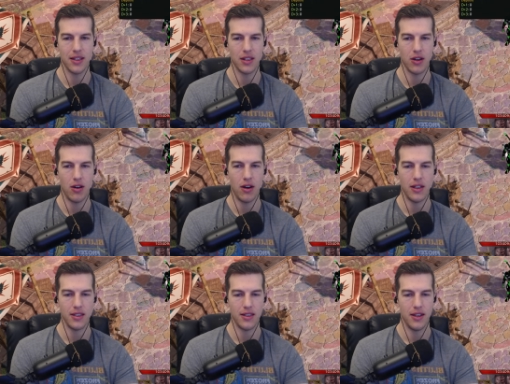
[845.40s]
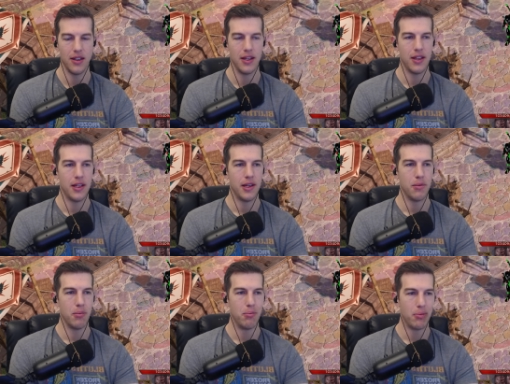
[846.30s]
going to cost,
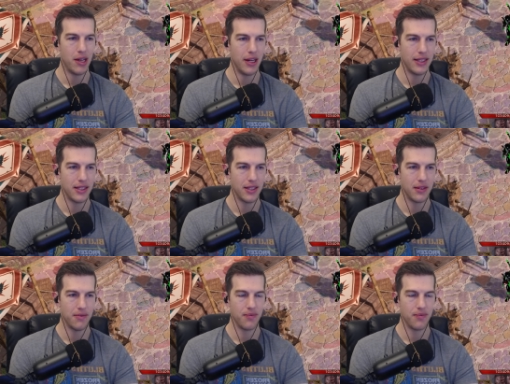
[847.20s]
but